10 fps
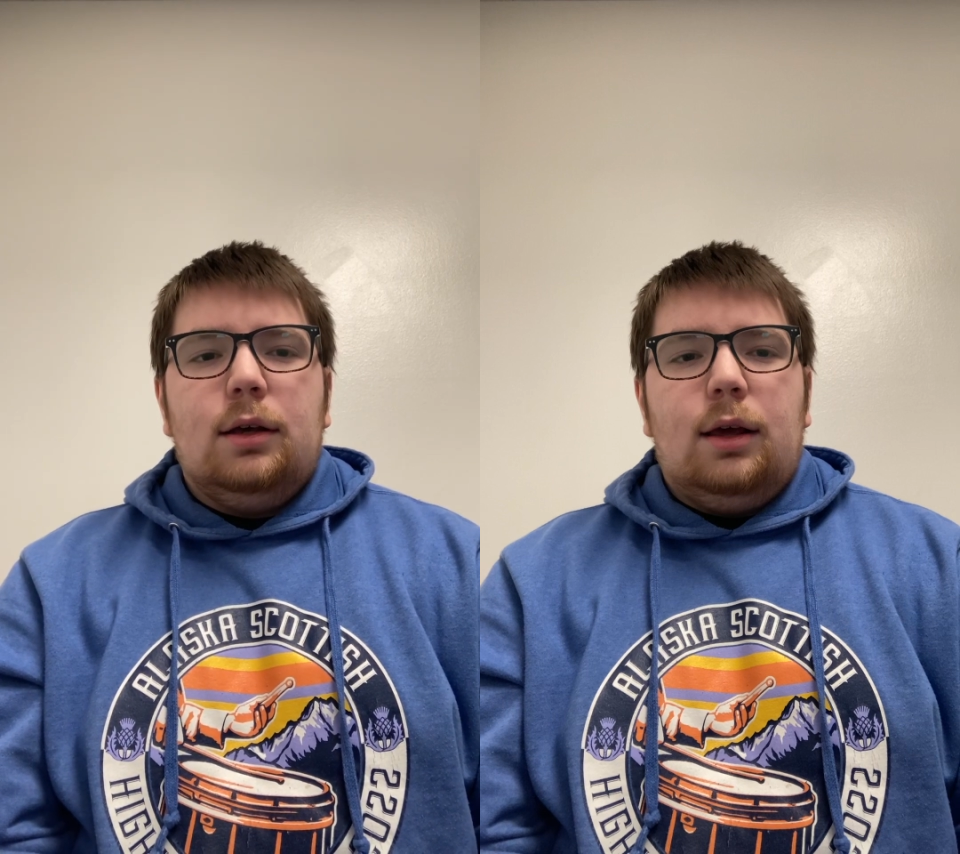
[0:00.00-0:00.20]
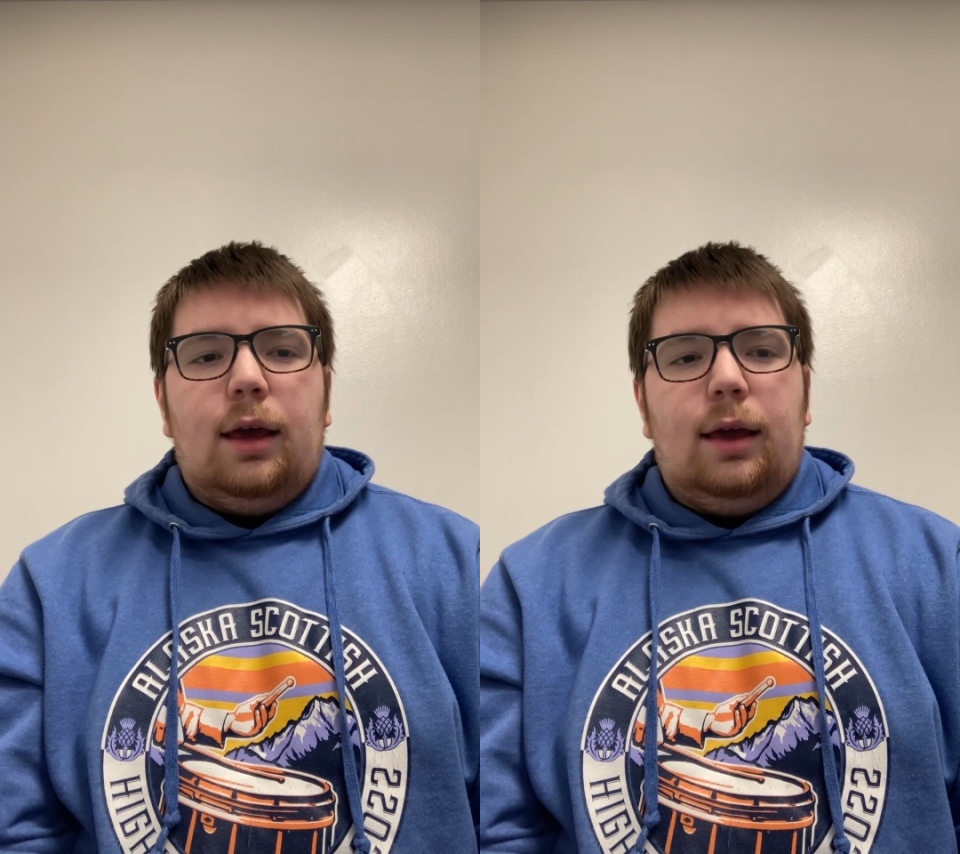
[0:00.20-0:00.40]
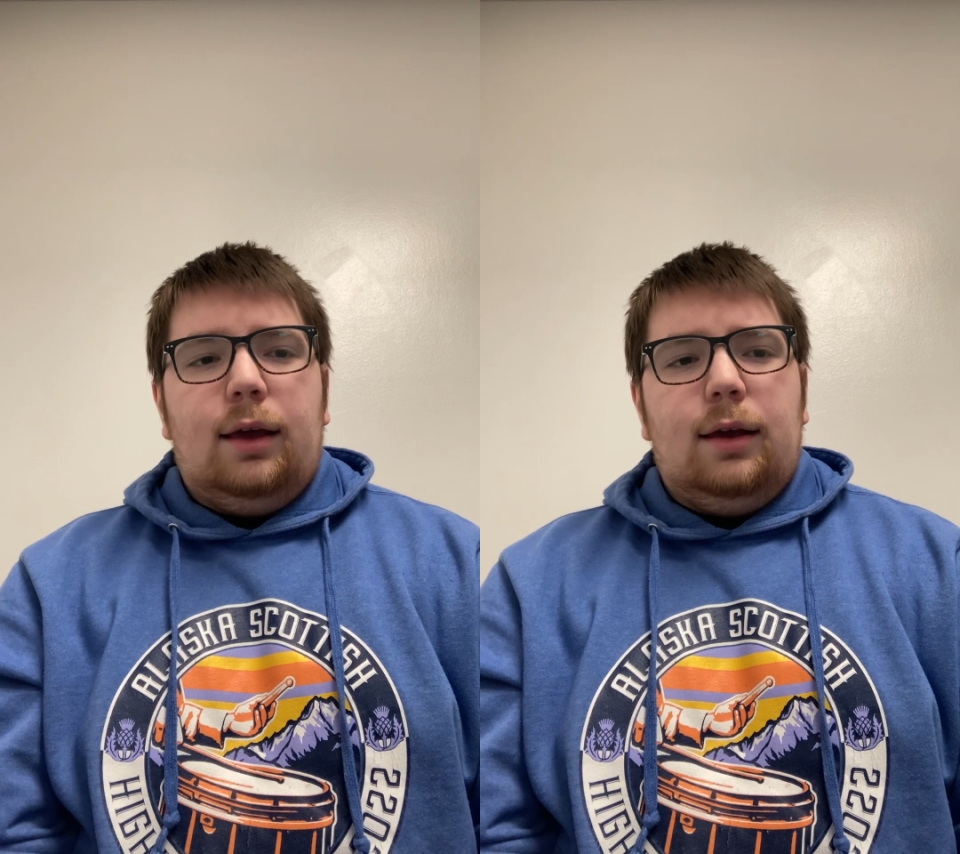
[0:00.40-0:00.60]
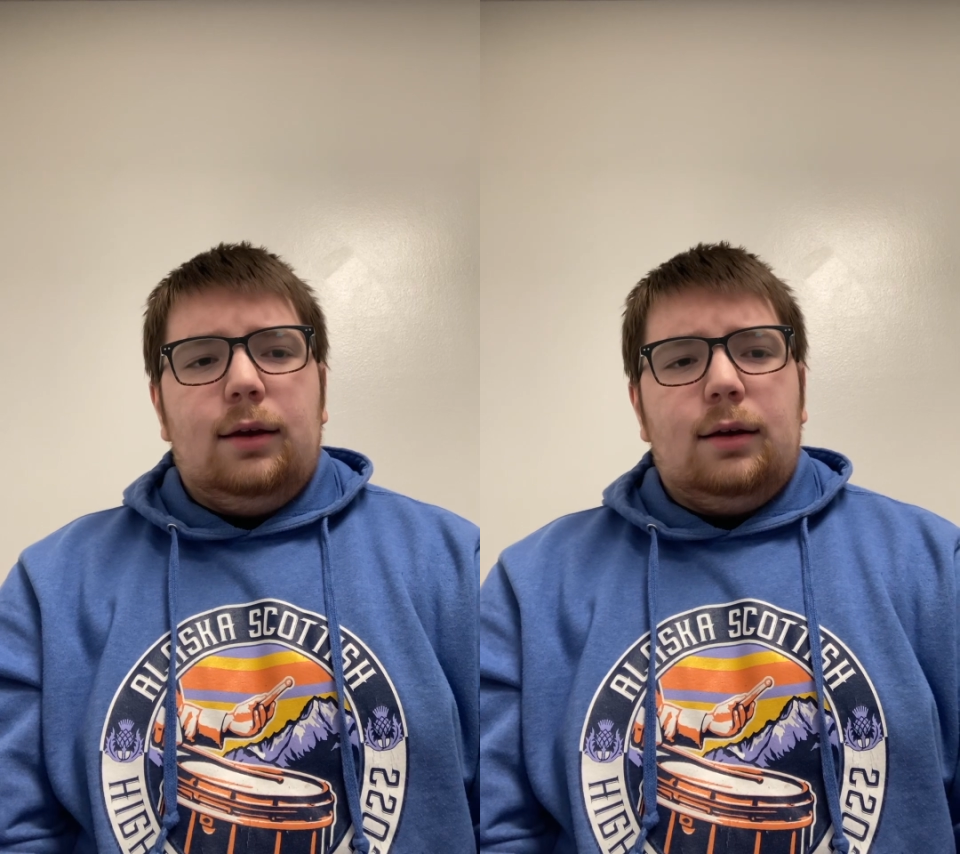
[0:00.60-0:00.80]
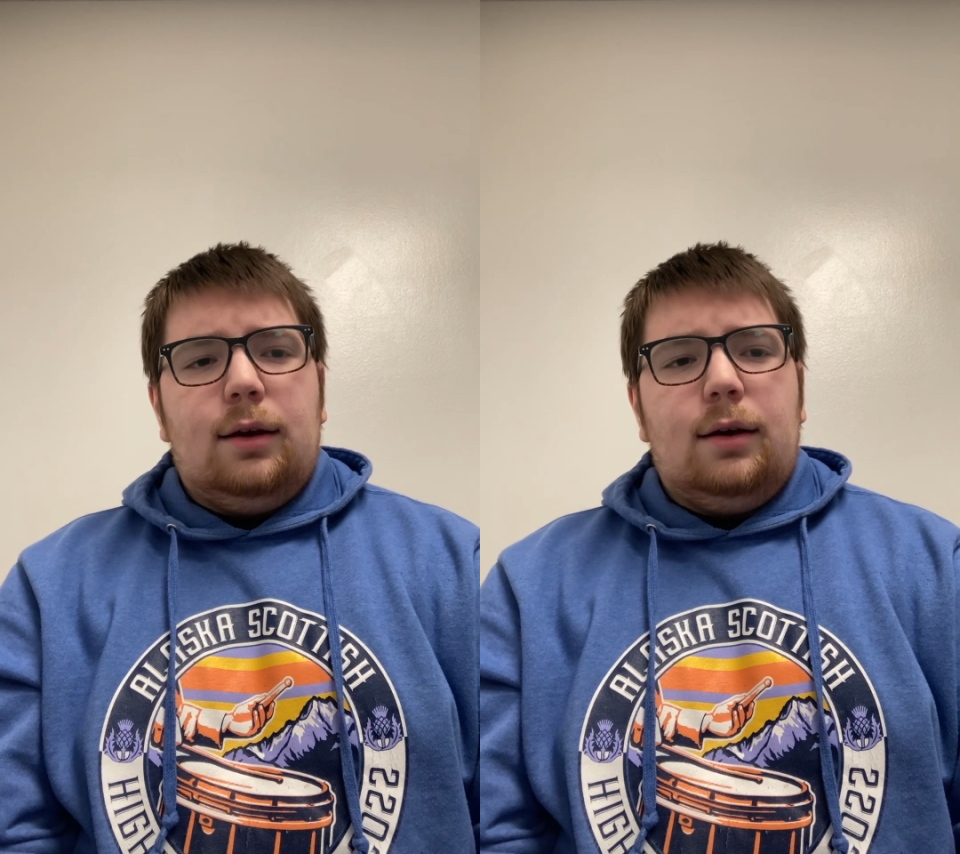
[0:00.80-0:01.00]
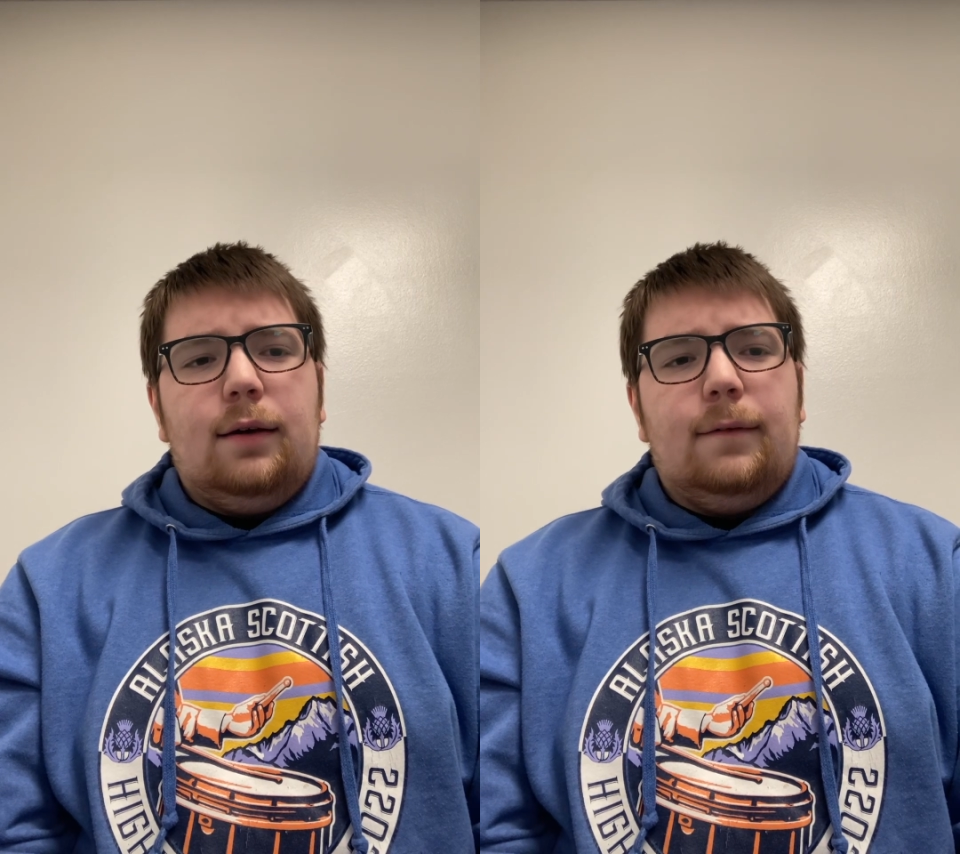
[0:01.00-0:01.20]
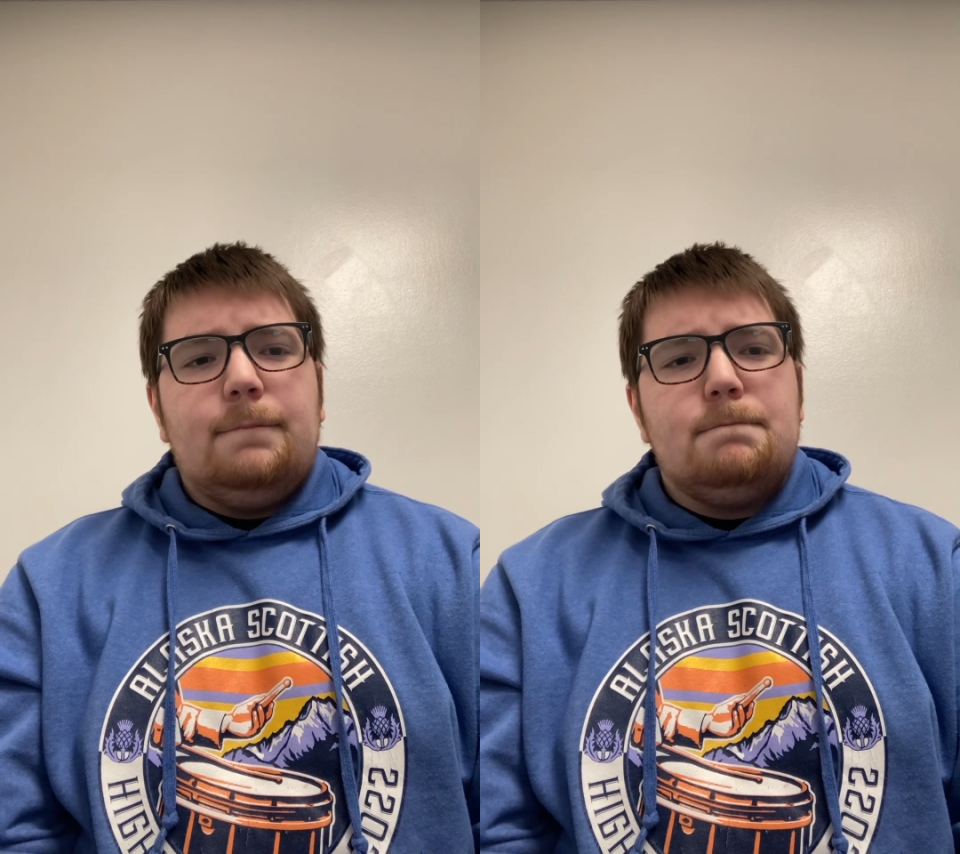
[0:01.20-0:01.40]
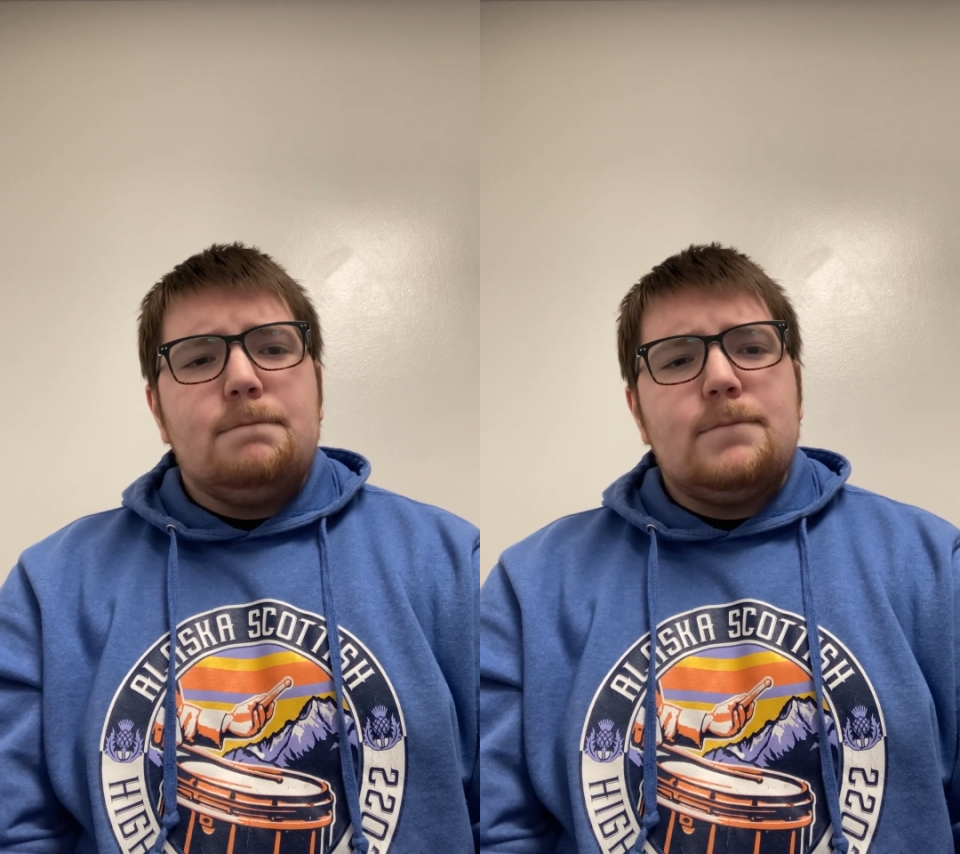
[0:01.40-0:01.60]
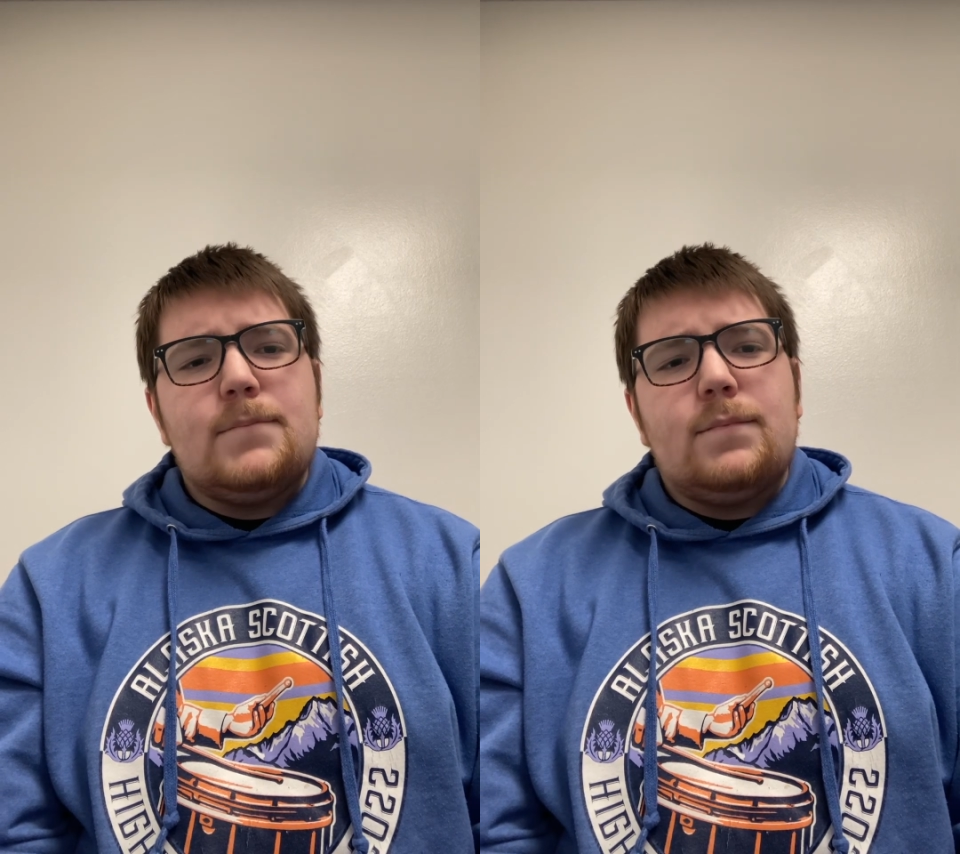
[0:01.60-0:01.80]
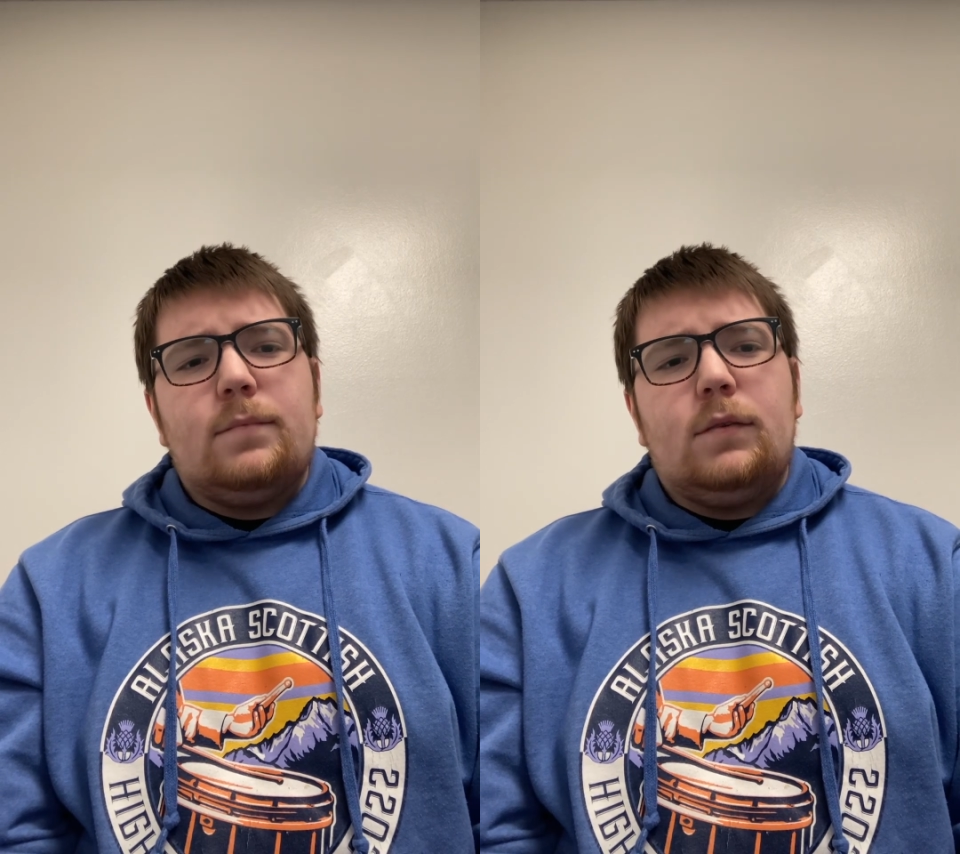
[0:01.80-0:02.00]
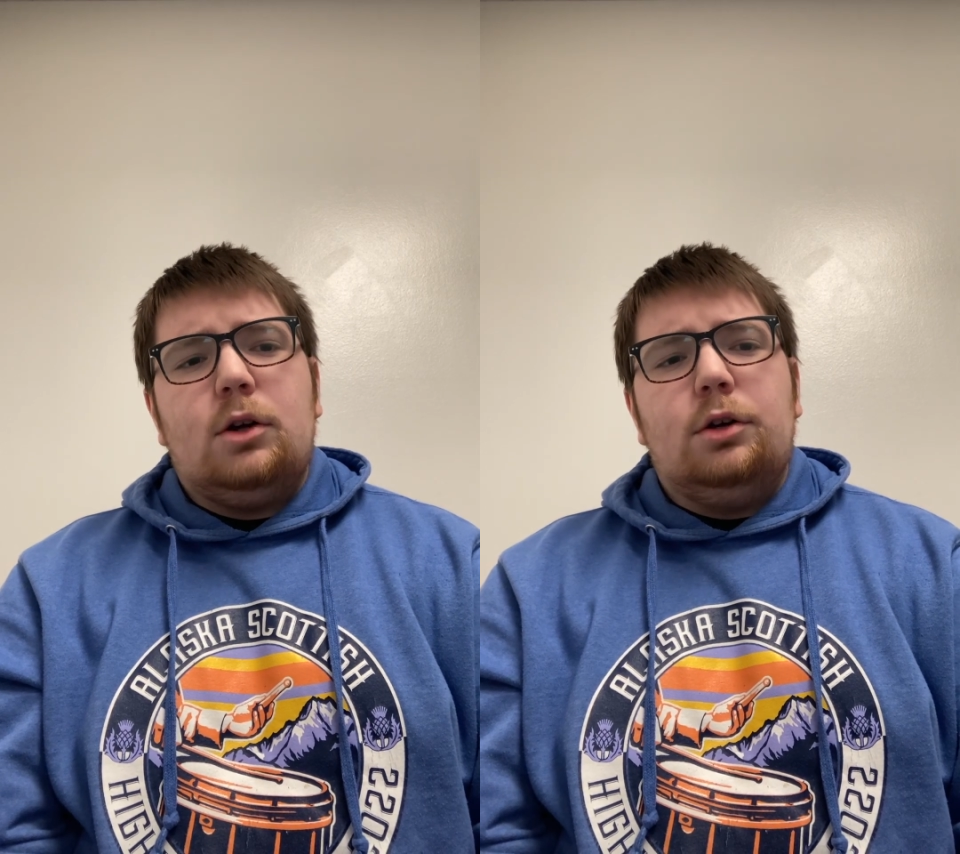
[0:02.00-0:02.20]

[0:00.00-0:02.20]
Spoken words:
And her